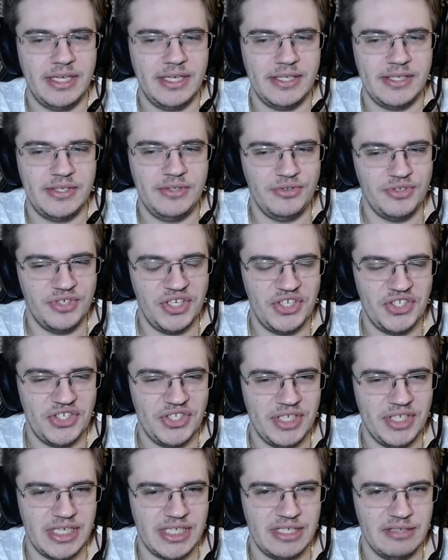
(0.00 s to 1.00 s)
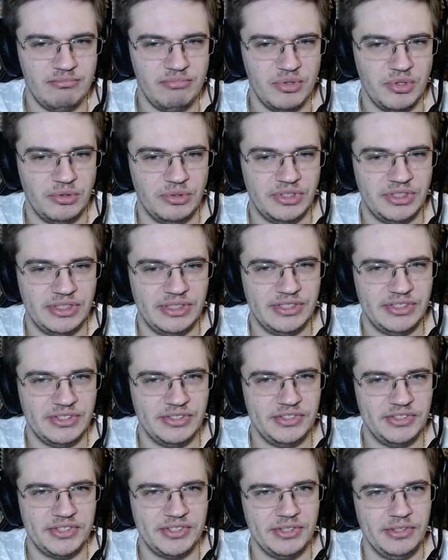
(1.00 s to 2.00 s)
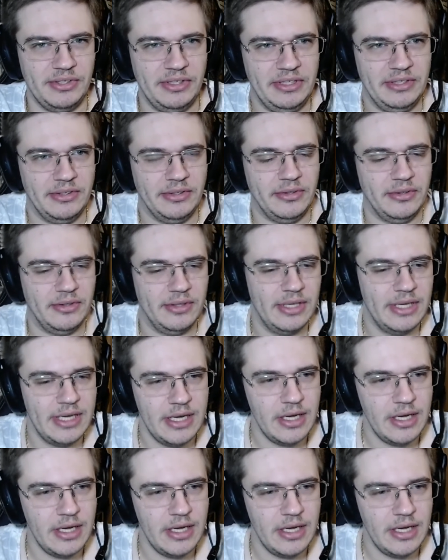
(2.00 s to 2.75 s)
situation, I suppose, is just a little.